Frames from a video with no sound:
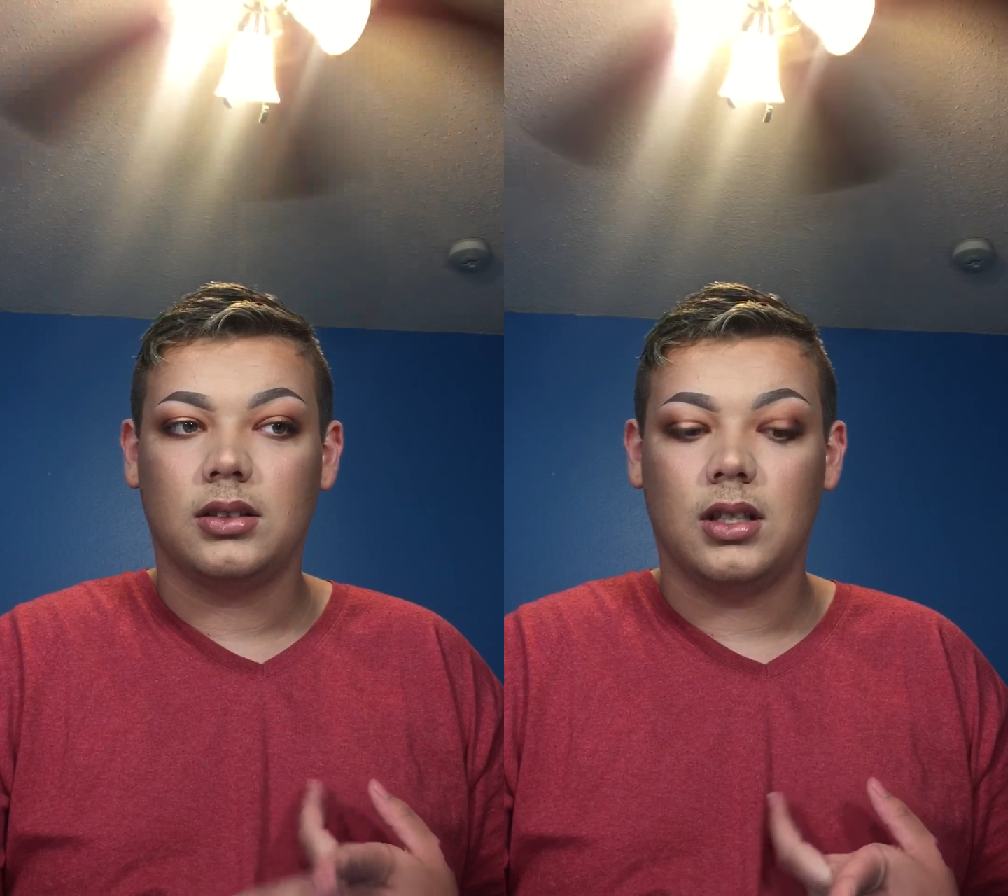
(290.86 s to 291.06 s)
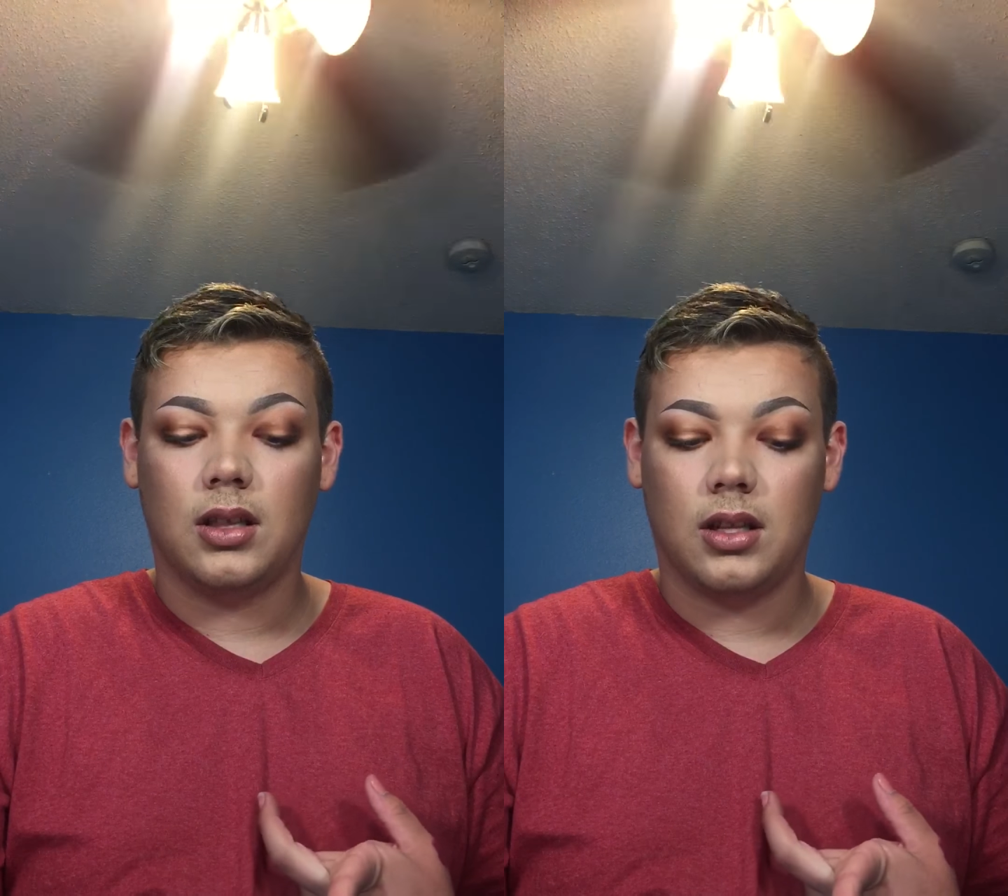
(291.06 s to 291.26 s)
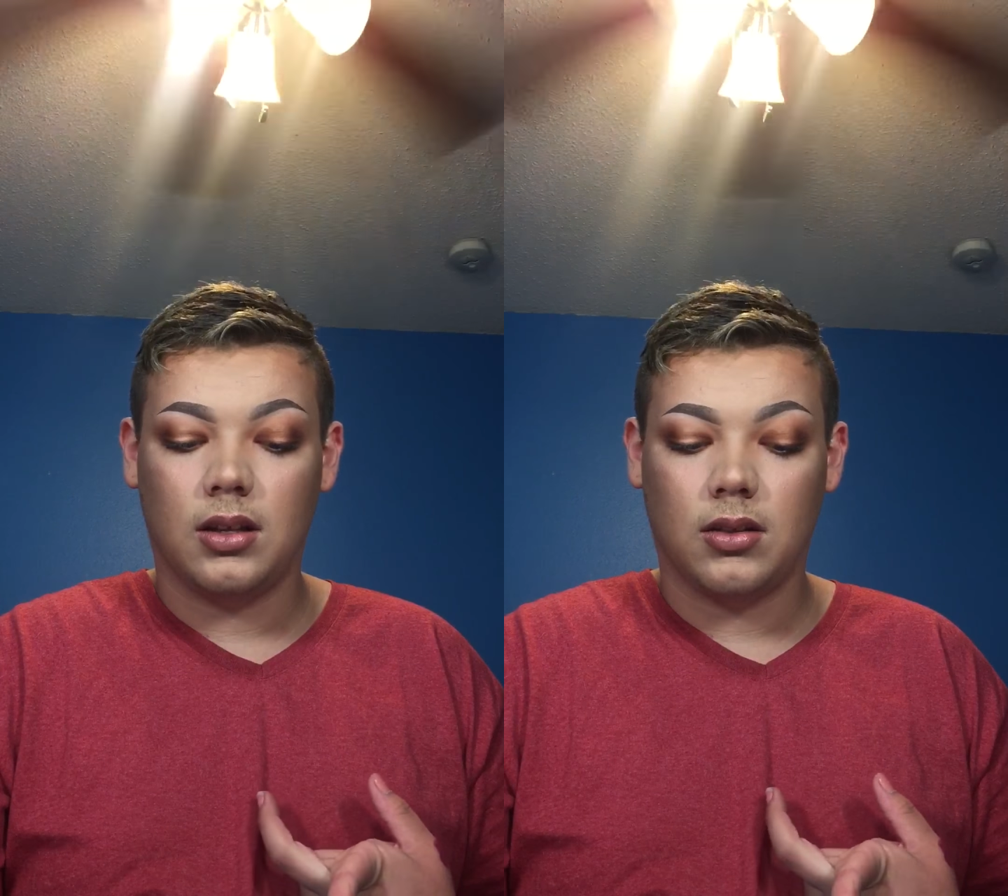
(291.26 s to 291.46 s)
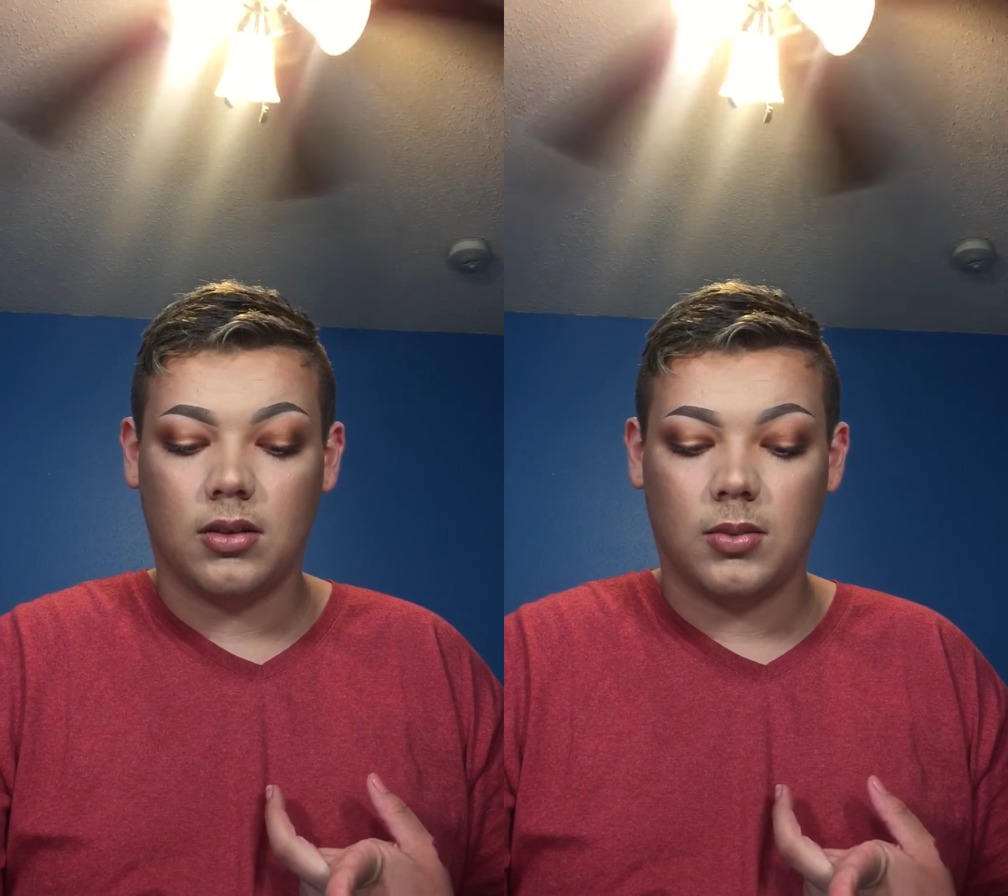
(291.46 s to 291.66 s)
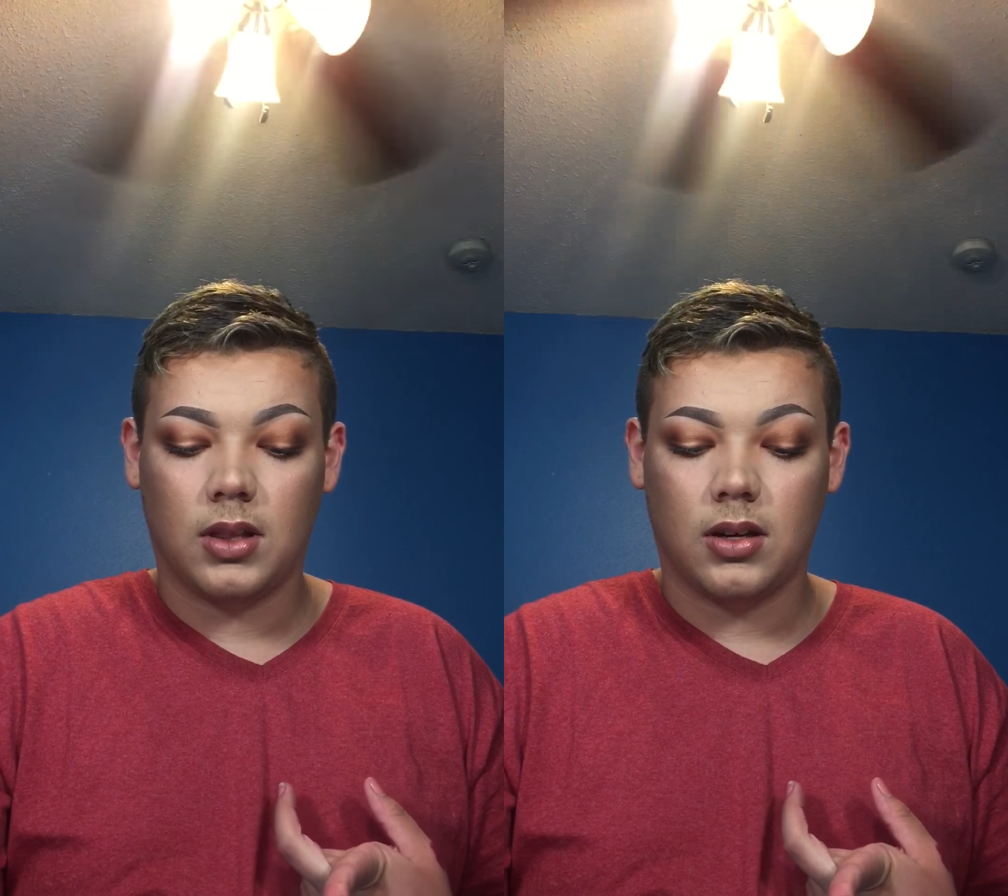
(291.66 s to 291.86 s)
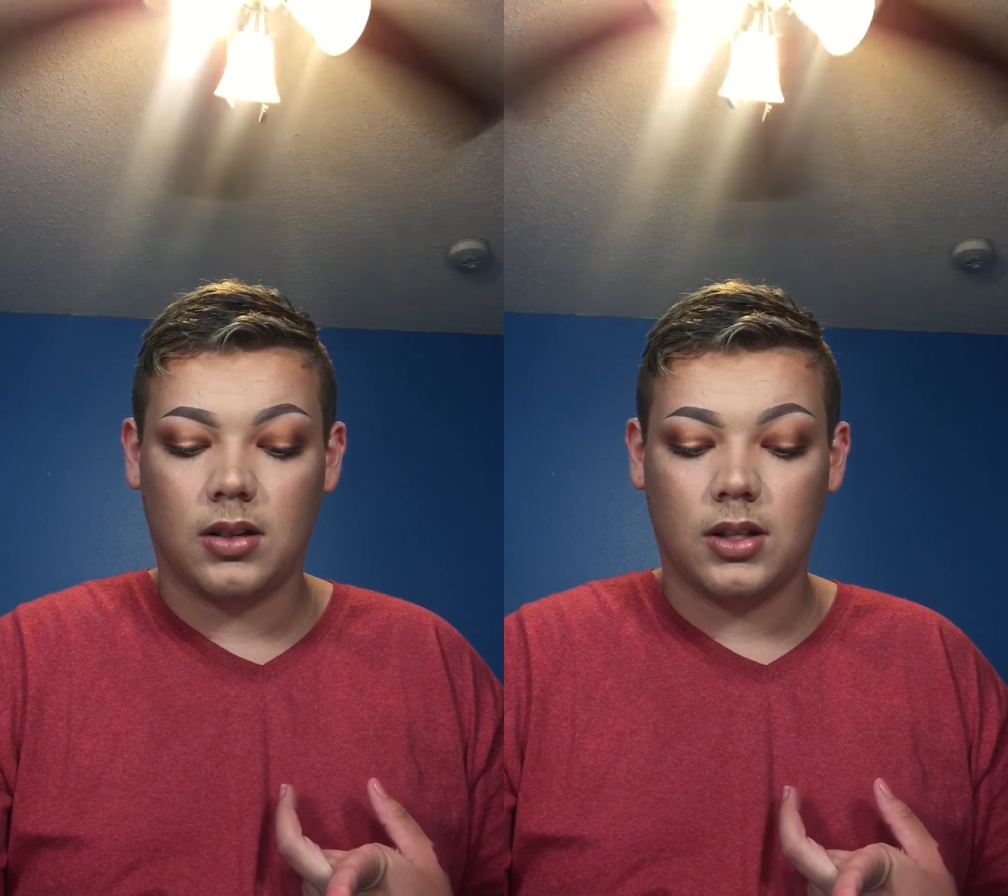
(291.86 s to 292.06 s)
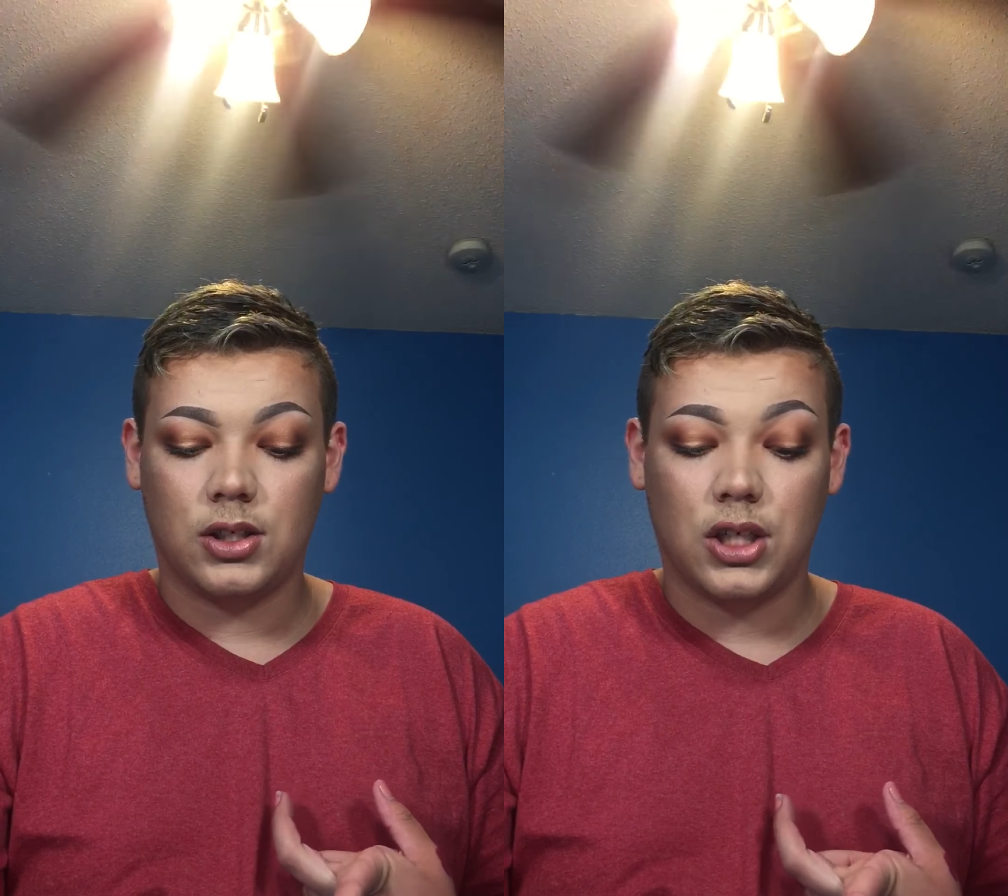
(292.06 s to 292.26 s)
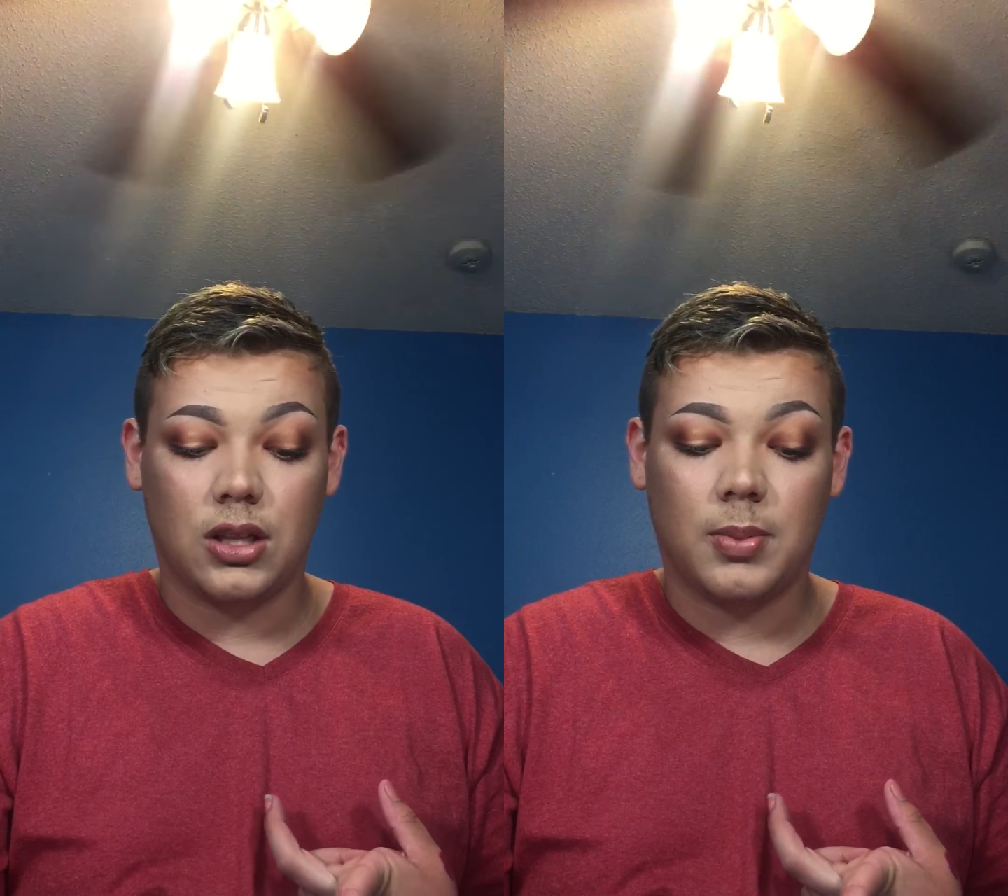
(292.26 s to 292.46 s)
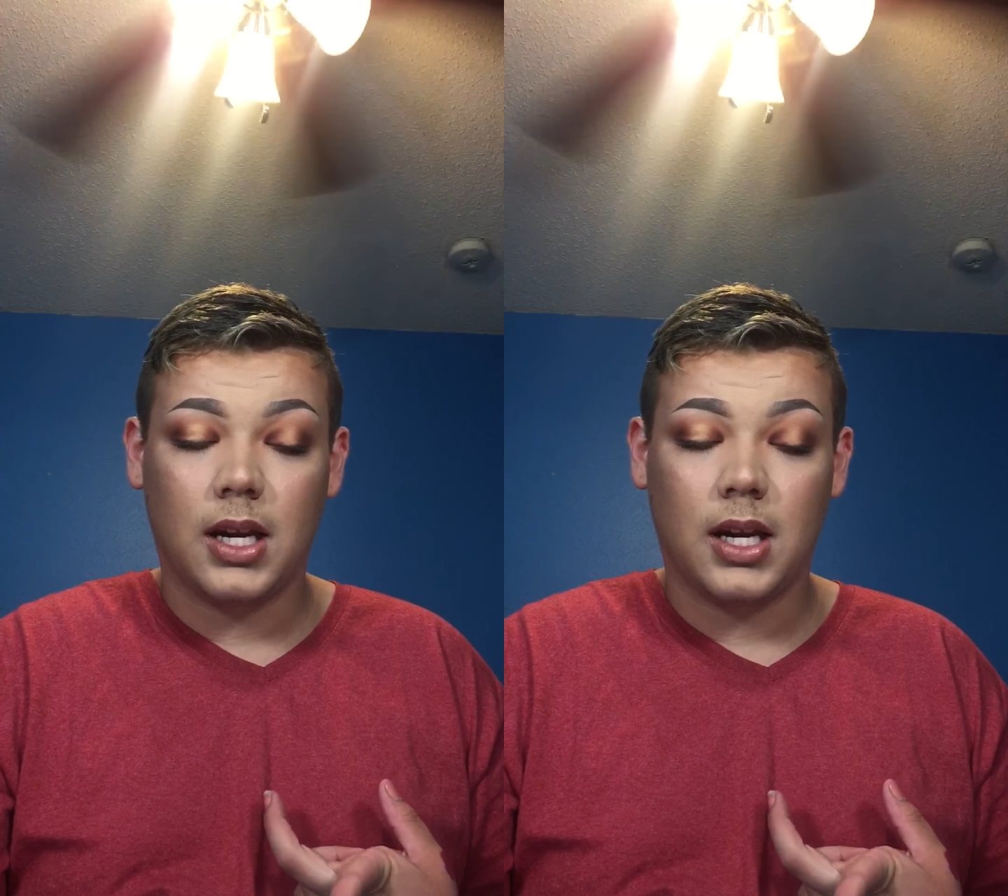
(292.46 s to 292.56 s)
these things called Wisconsin Cheese